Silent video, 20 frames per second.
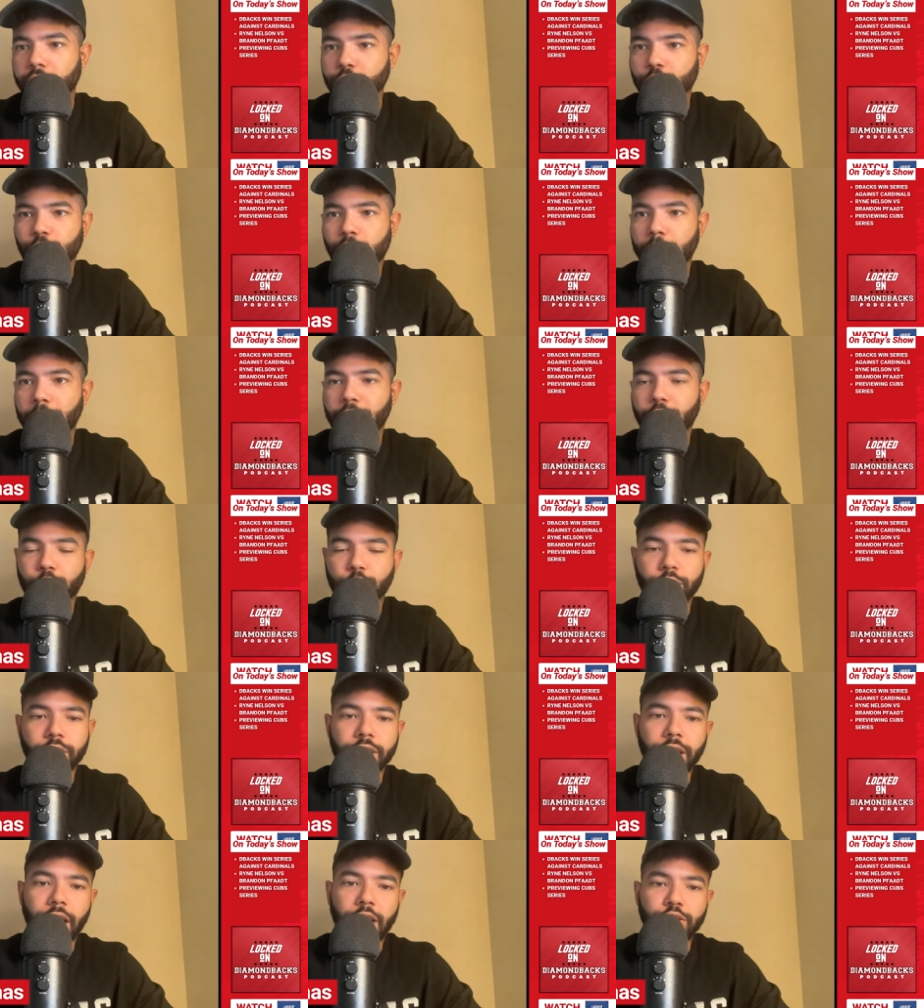this right before
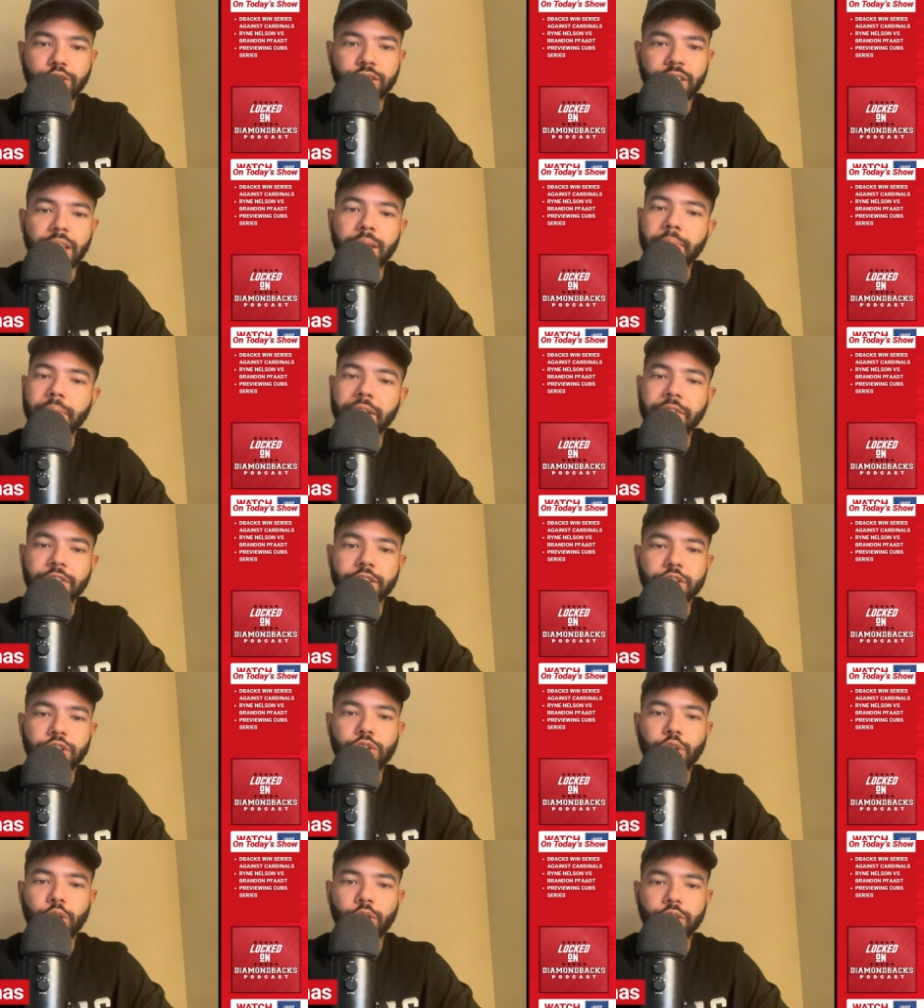the Dodgers game even
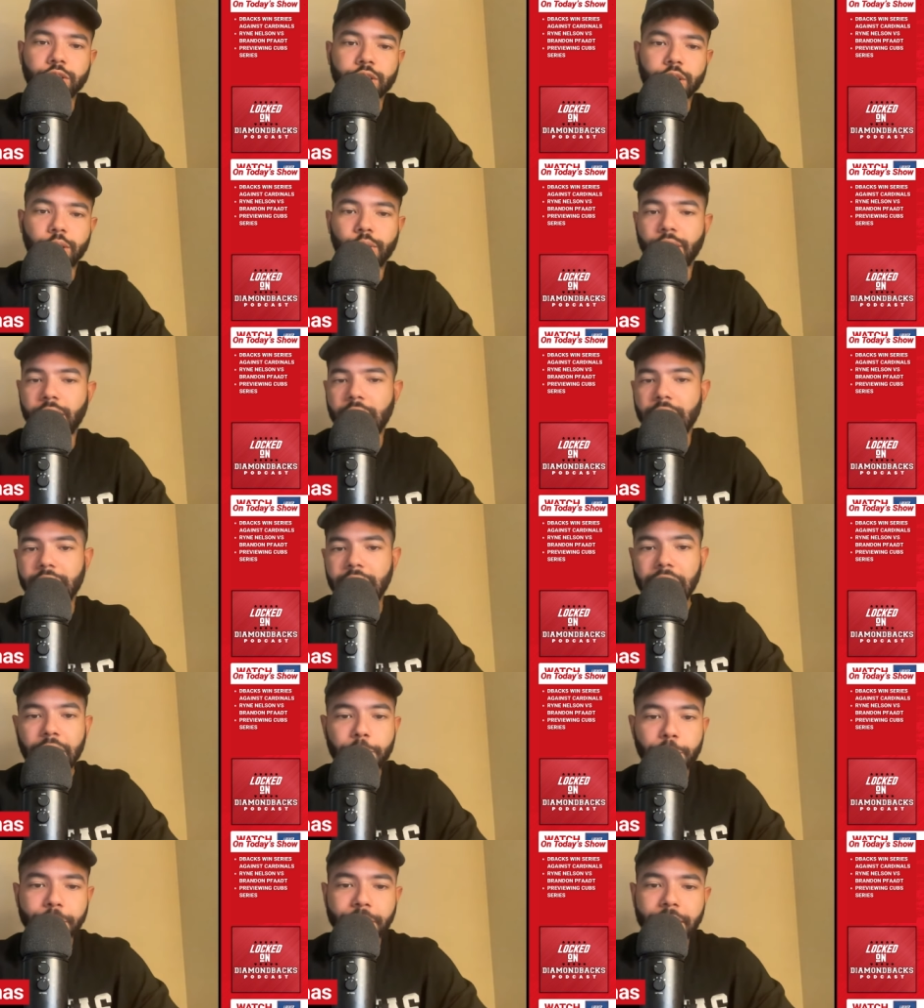starts, so they
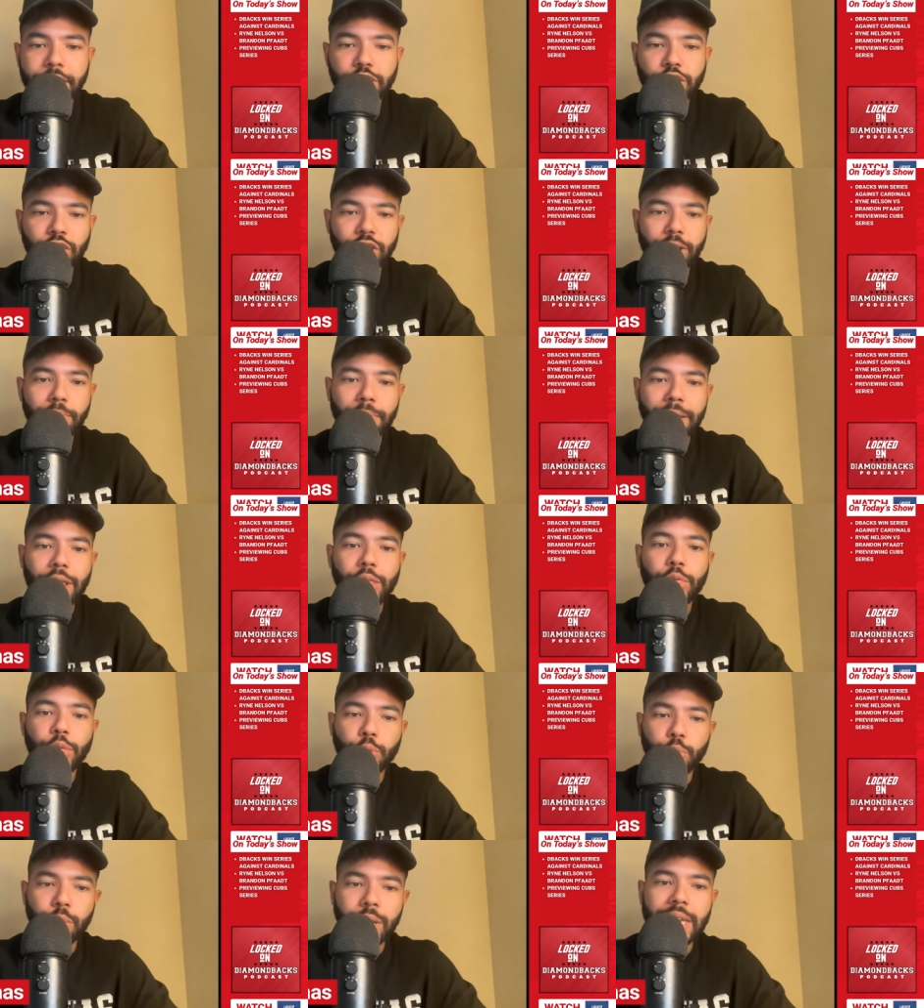could potentially be
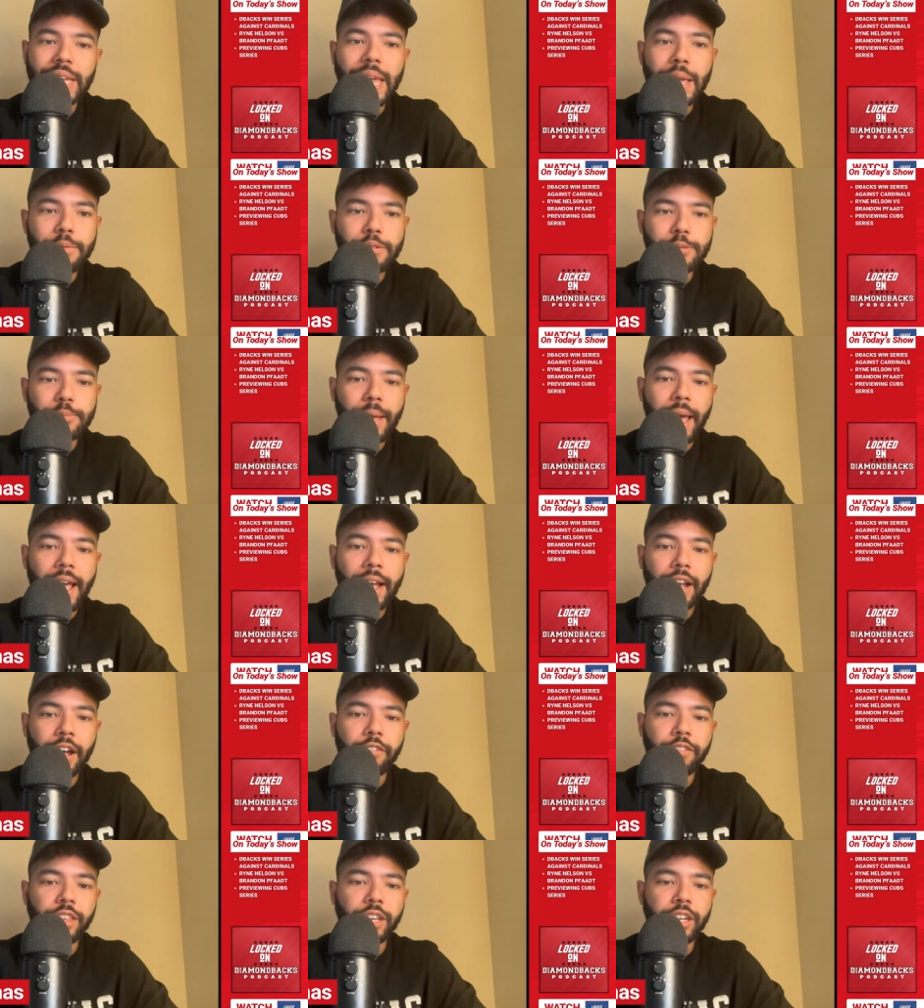3 games back
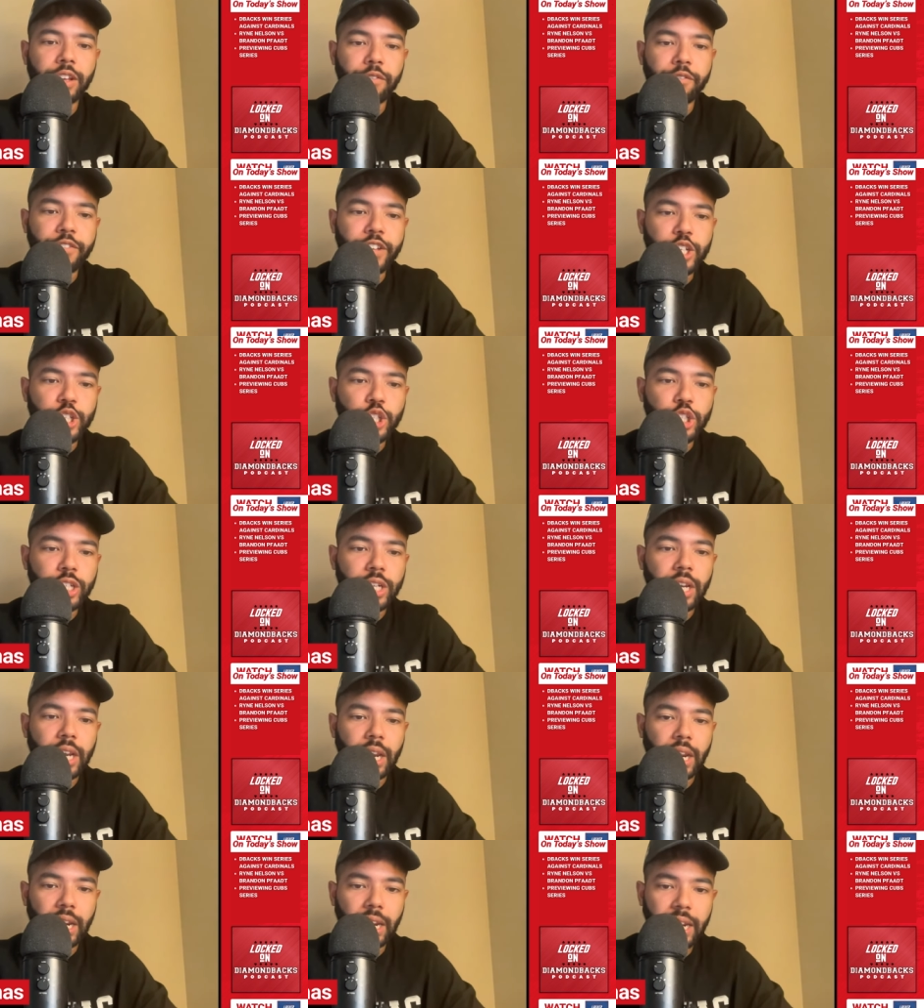of the division
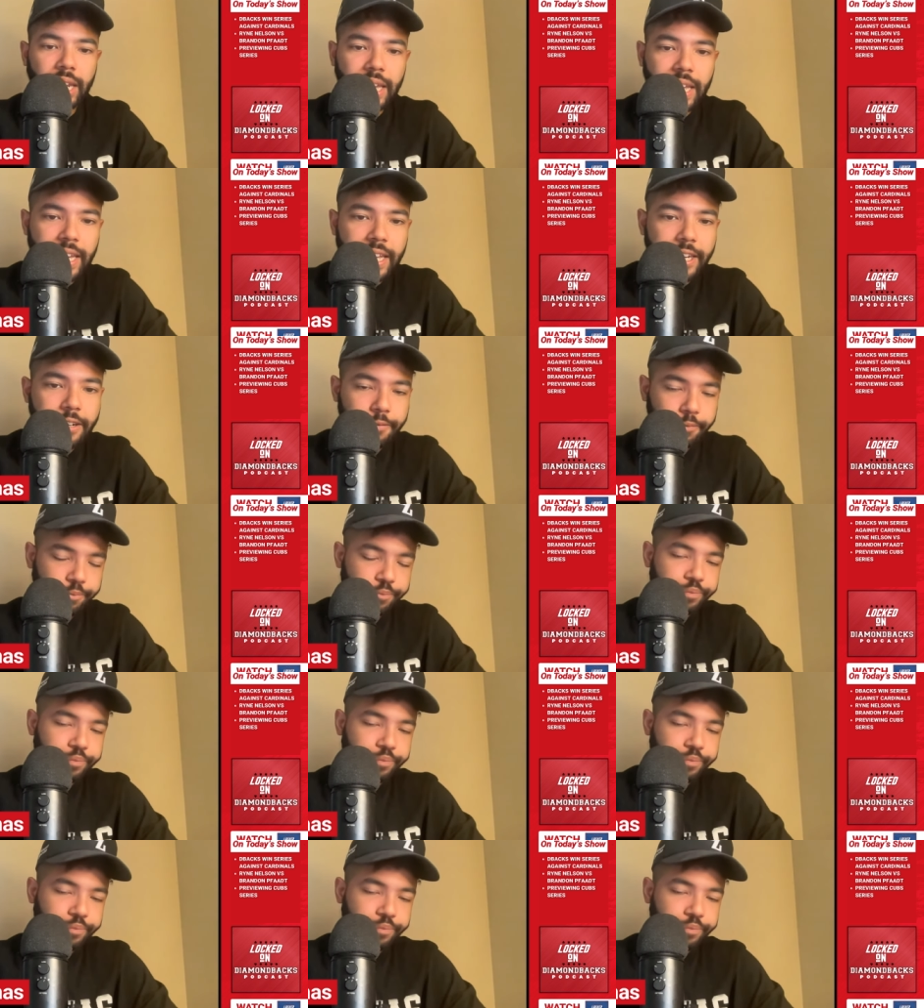lead.